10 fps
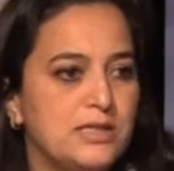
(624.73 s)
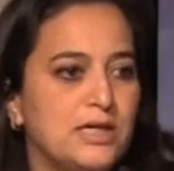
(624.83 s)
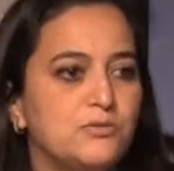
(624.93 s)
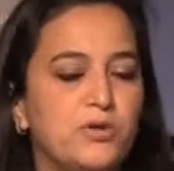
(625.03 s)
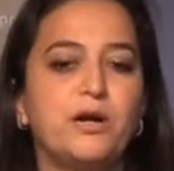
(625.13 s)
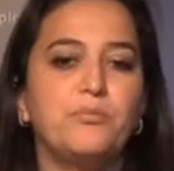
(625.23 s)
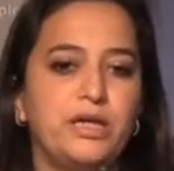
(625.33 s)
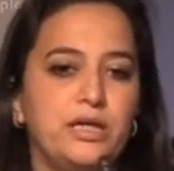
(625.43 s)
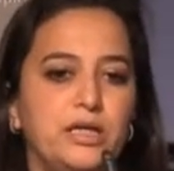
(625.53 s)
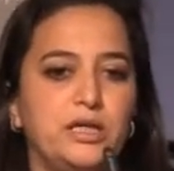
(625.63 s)
that we are
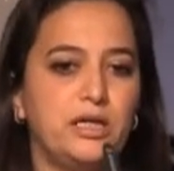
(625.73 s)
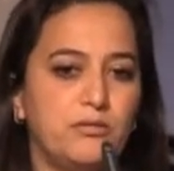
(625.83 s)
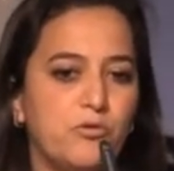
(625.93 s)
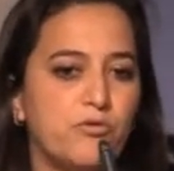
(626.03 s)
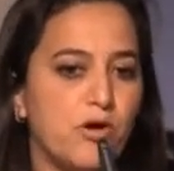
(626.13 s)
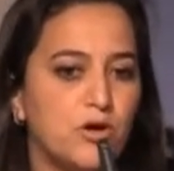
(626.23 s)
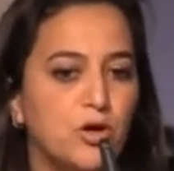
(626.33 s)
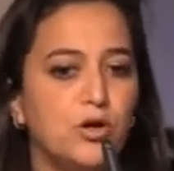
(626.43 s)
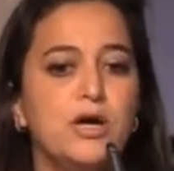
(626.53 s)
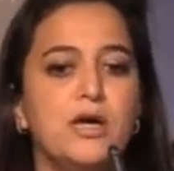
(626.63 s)
bringing in
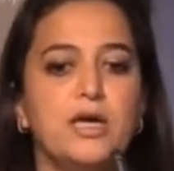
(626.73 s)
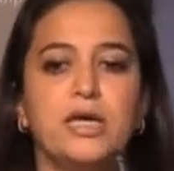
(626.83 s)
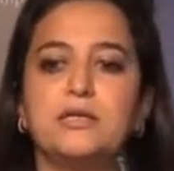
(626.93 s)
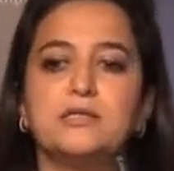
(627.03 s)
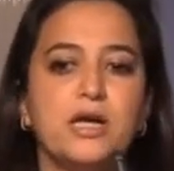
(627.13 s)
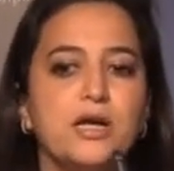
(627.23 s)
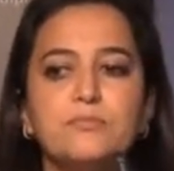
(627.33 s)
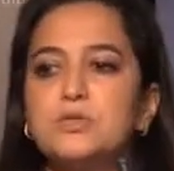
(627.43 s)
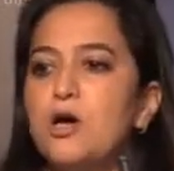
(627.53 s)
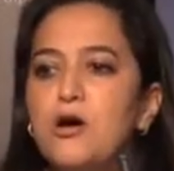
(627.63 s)
Morocco in
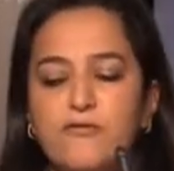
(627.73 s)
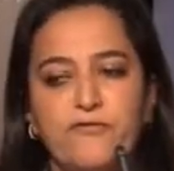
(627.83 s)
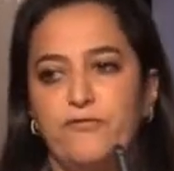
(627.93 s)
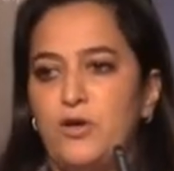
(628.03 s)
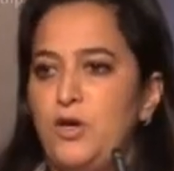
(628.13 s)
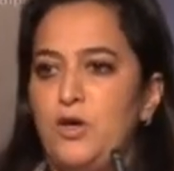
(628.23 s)
terms of